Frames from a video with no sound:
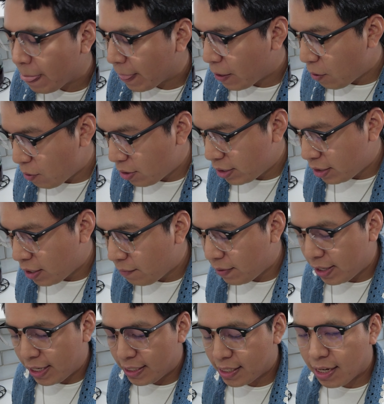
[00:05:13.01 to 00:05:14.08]
or in the oven,
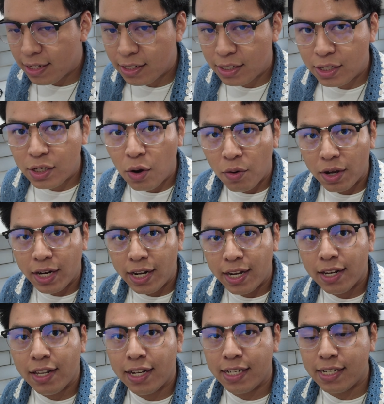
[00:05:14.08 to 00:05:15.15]
it's gonna soak it in,
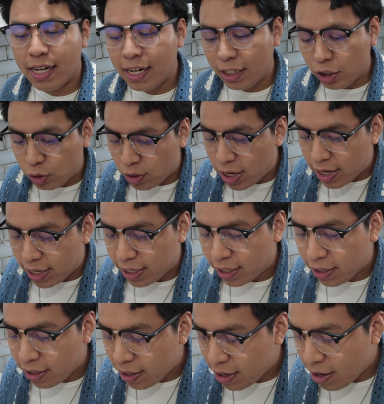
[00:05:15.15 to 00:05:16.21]
like it's gonna get dry.
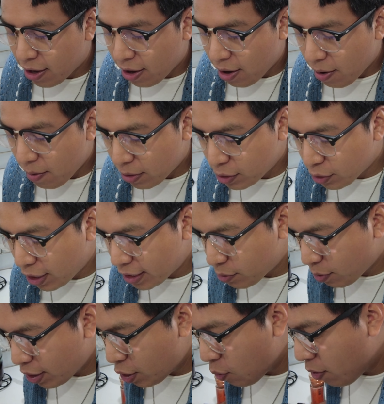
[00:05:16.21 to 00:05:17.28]
So that's why
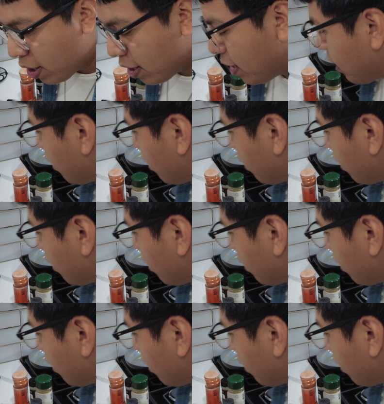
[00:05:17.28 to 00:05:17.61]
you want to like